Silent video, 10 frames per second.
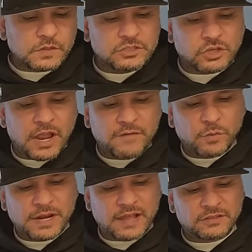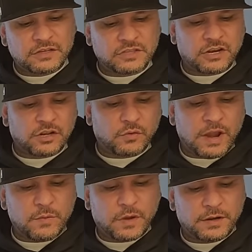So everyone out there's on a
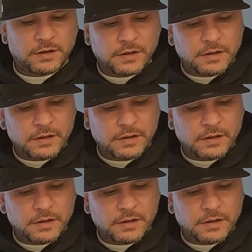great one.